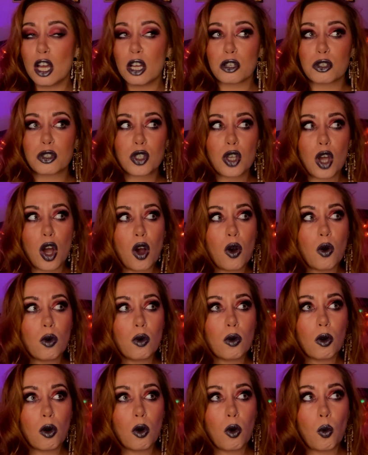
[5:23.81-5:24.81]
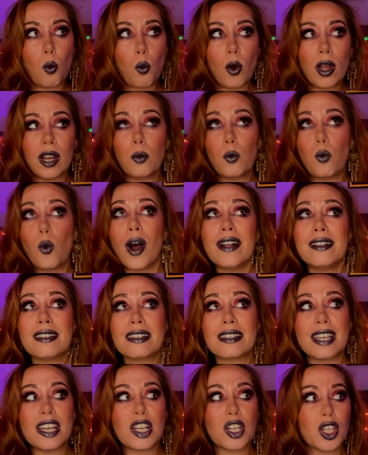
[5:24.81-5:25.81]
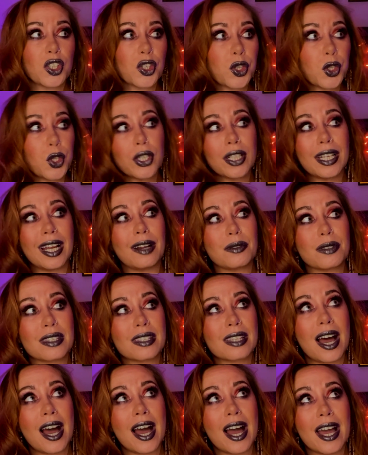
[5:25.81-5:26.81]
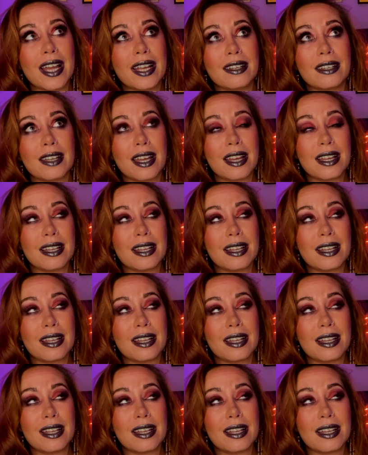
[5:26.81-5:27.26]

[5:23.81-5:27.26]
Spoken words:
So when once they could look outside